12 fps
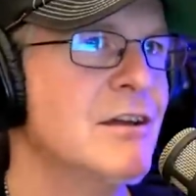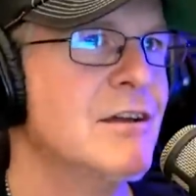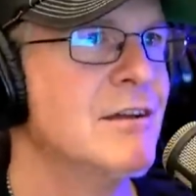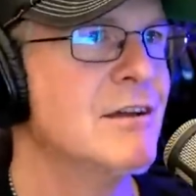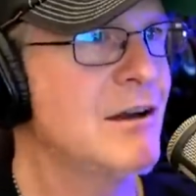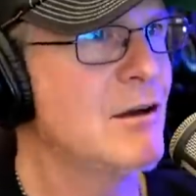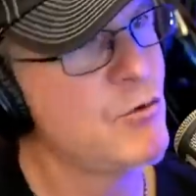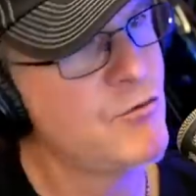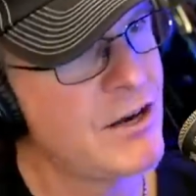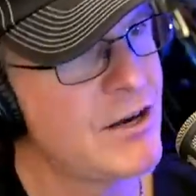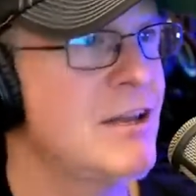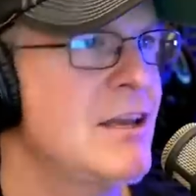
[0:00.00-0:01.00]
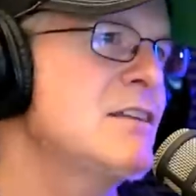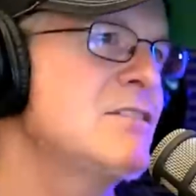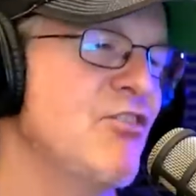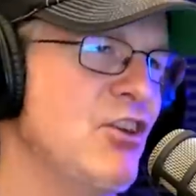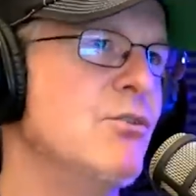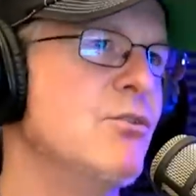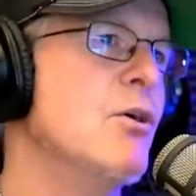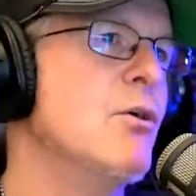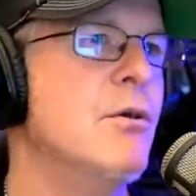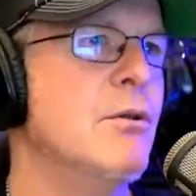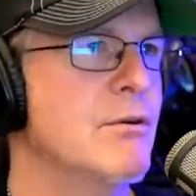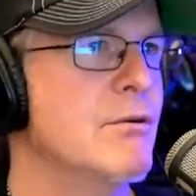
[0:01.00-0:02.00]
And I'll move on to the next field
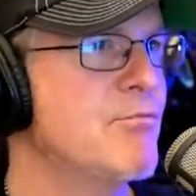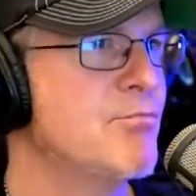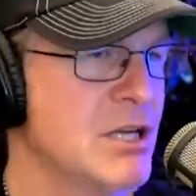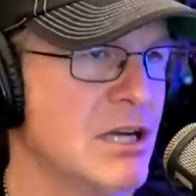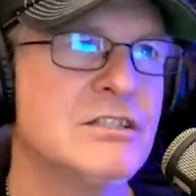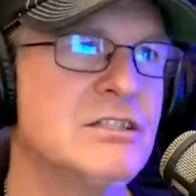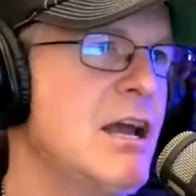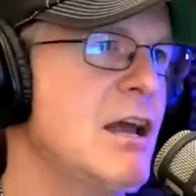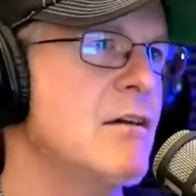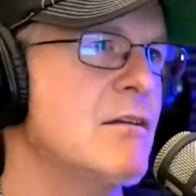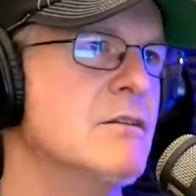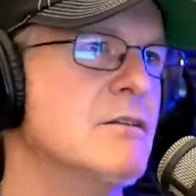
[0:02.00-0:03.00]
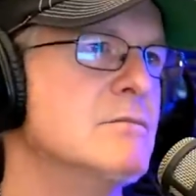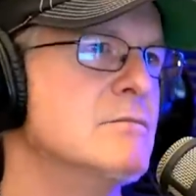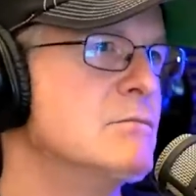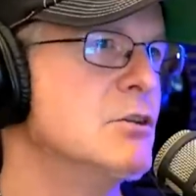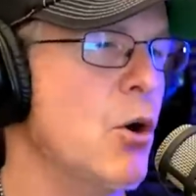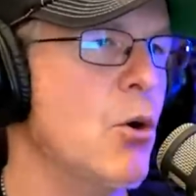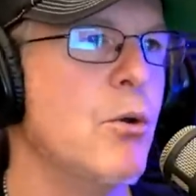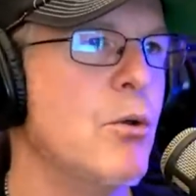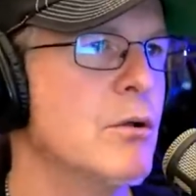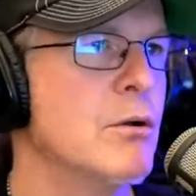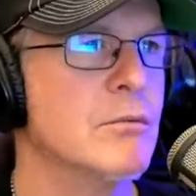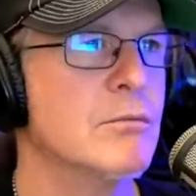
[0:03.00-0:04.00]
goal or touchdown or
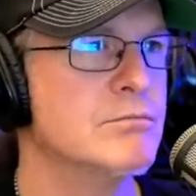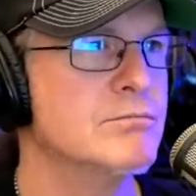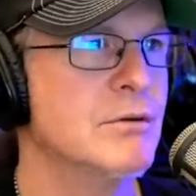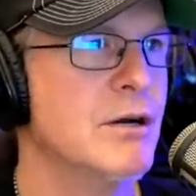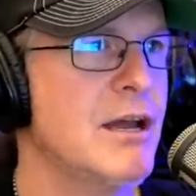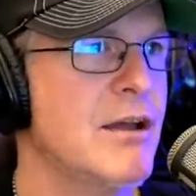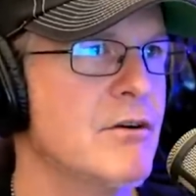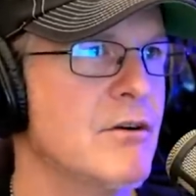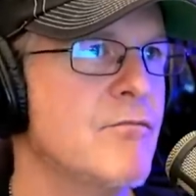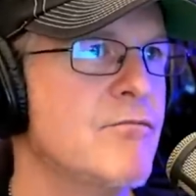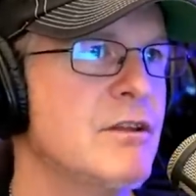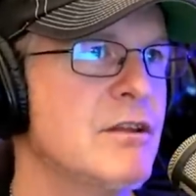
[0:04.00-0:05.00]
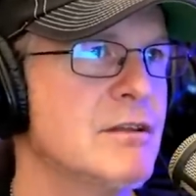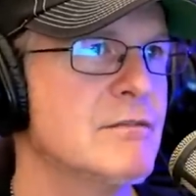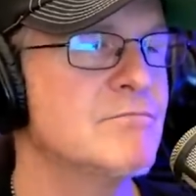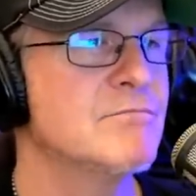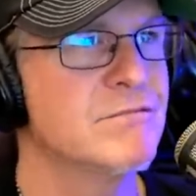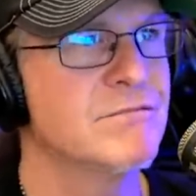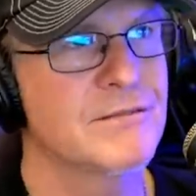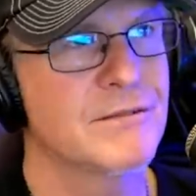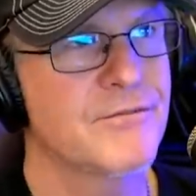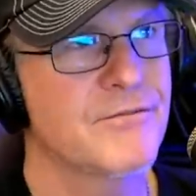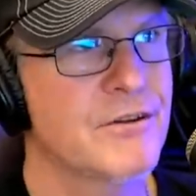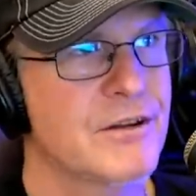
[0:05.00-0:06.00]
goal or whatever. Hopefully the
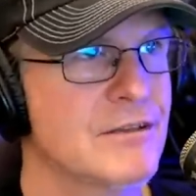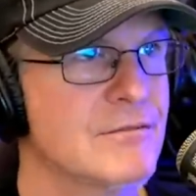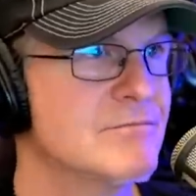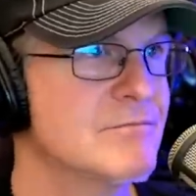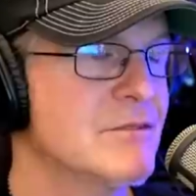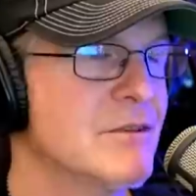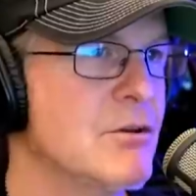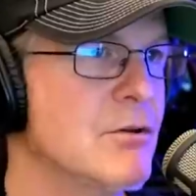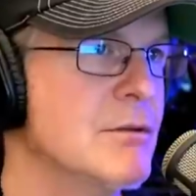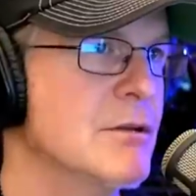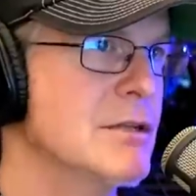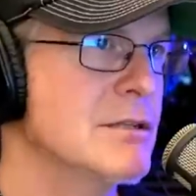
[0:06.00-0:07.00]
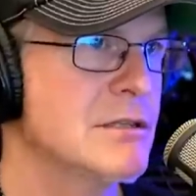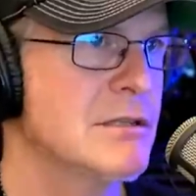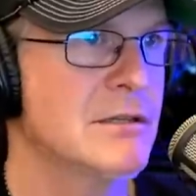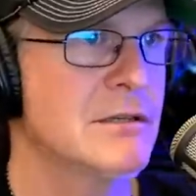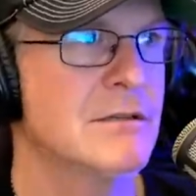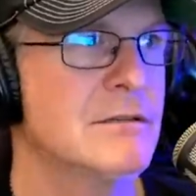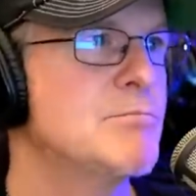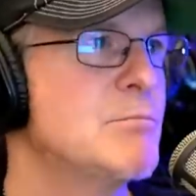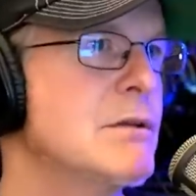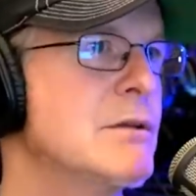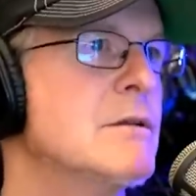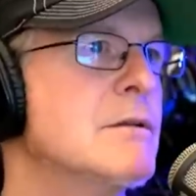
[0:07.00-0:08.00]
freaking Golden Knights get into the
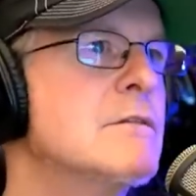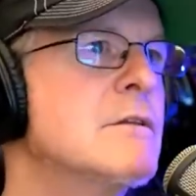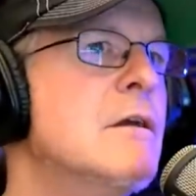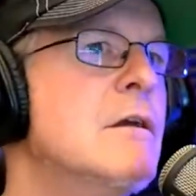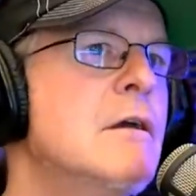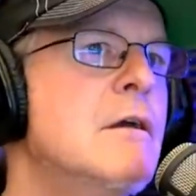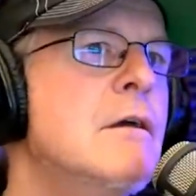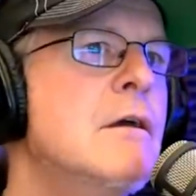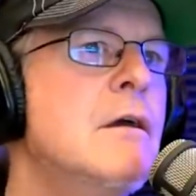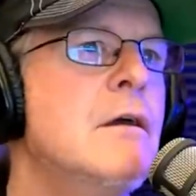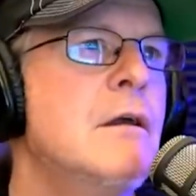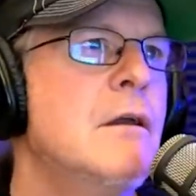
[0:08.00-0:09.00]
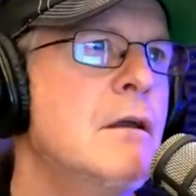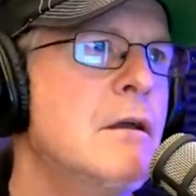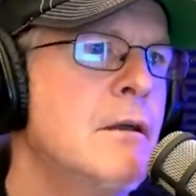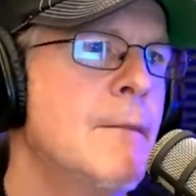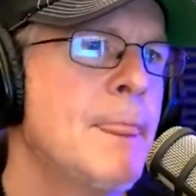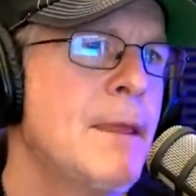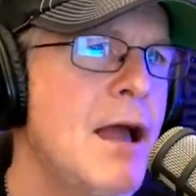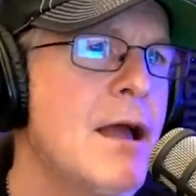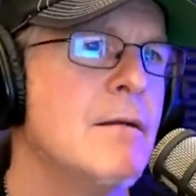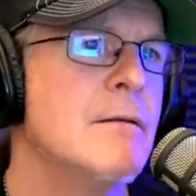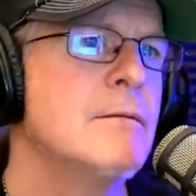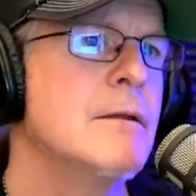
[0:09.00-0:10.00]
playoffs.
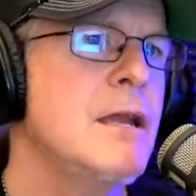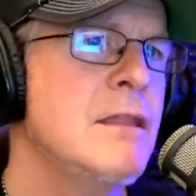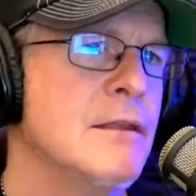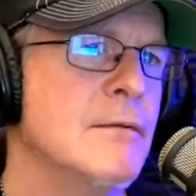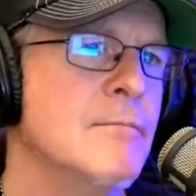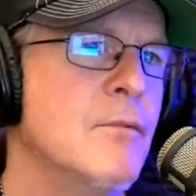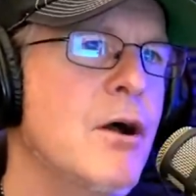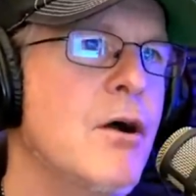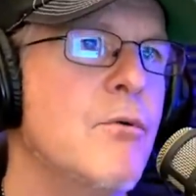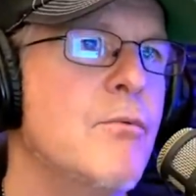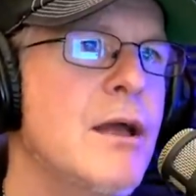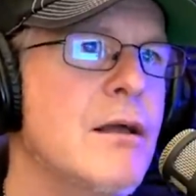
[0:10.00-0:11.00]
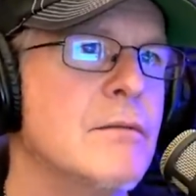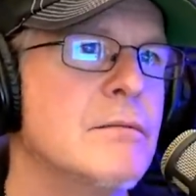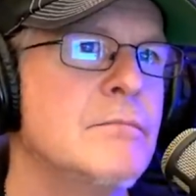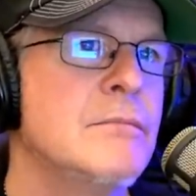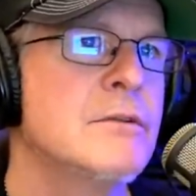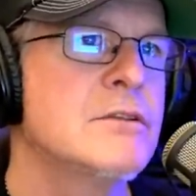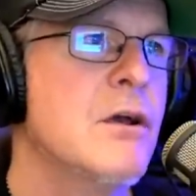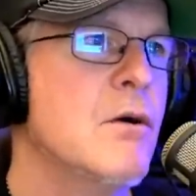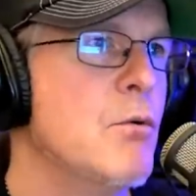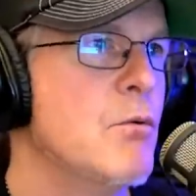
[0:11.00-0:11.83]
Yeah, Ethan. Well, well, so,